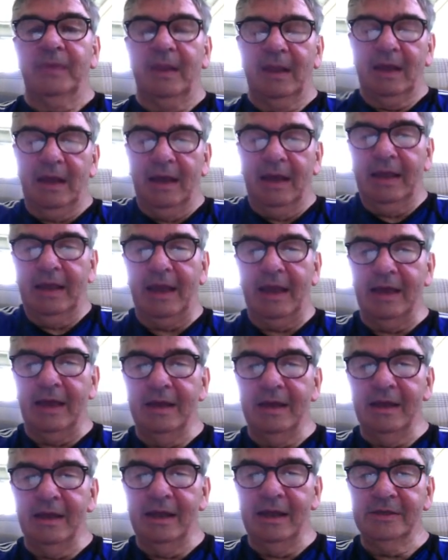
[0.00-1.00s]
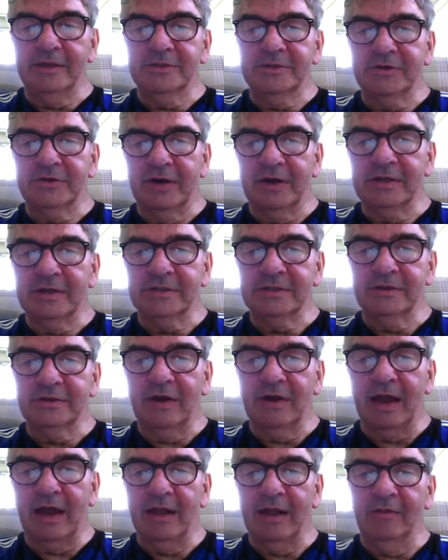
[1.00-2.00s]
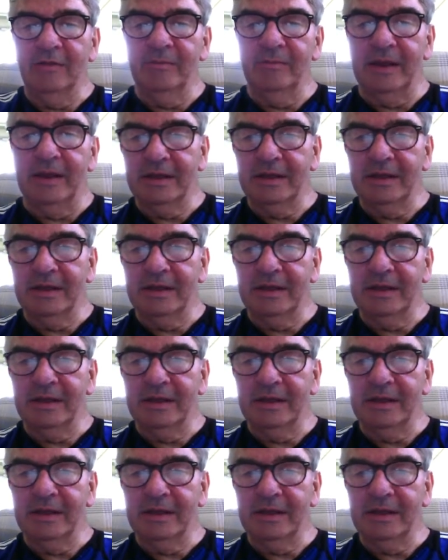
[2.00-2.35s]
again, it's trying to help me.